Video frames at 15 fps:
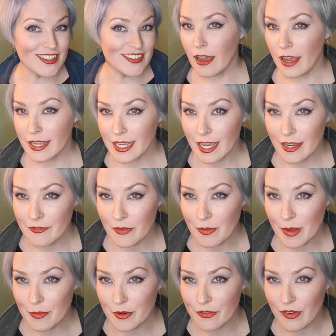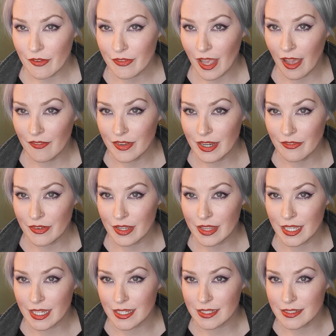I can't remember if I've covered
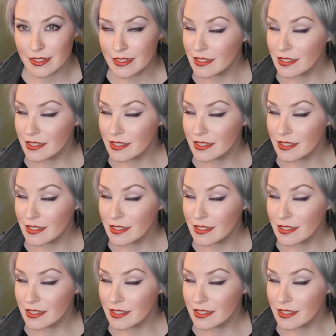everything.